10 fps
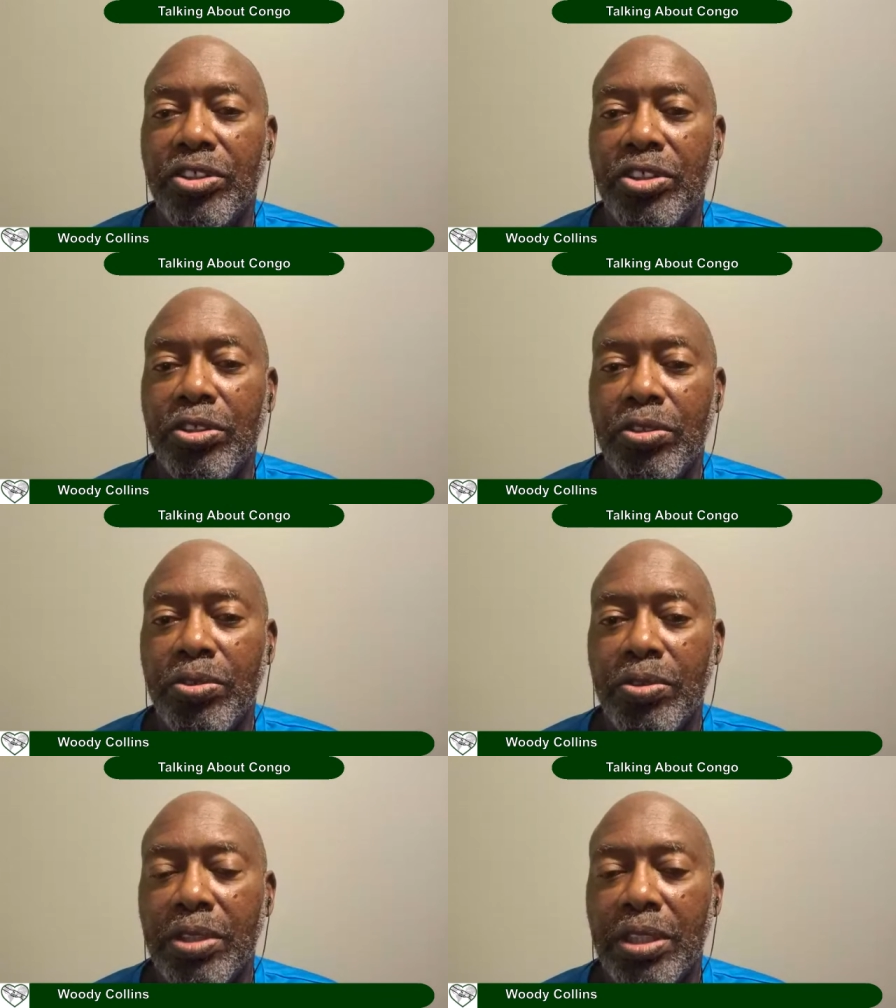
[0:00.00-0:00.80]

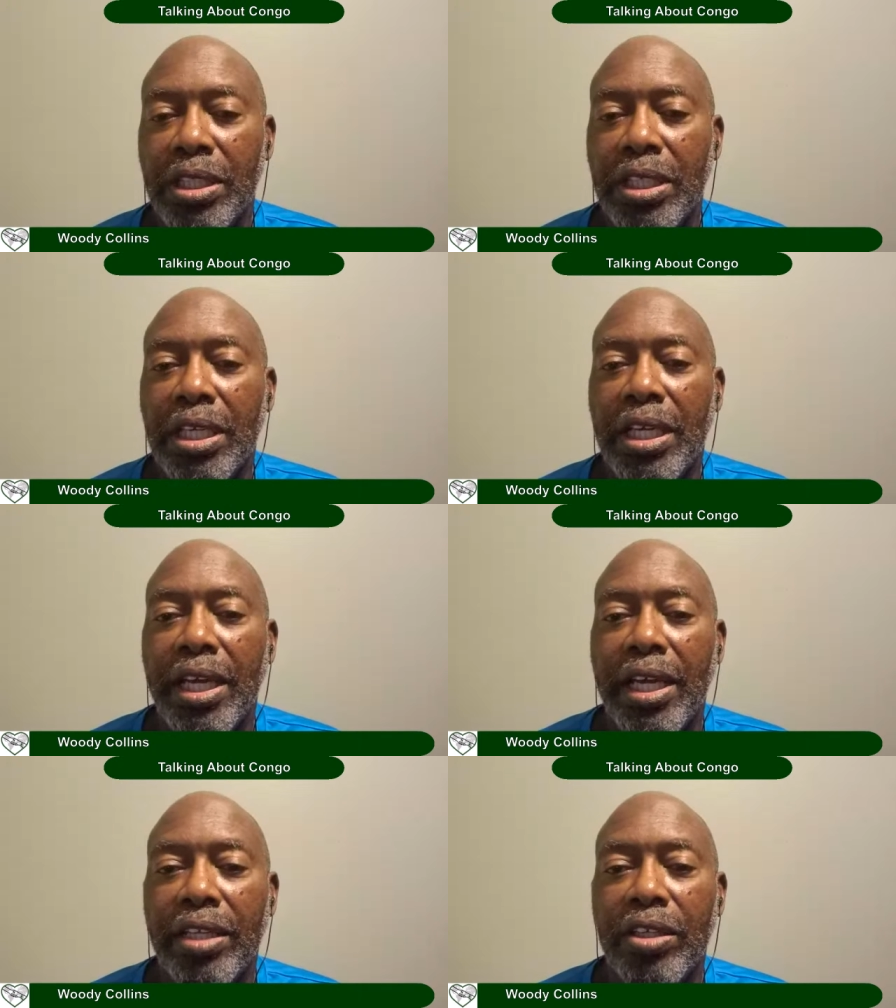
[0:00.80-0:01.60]
2,
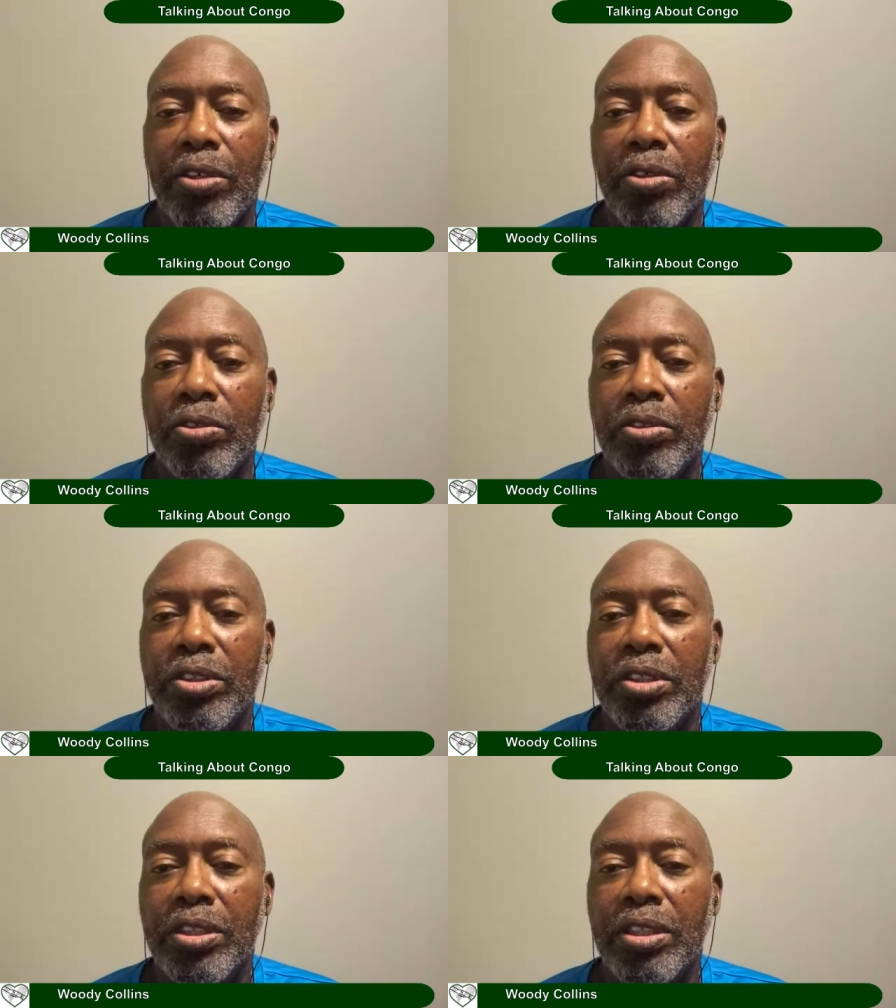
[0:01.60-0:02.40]
and those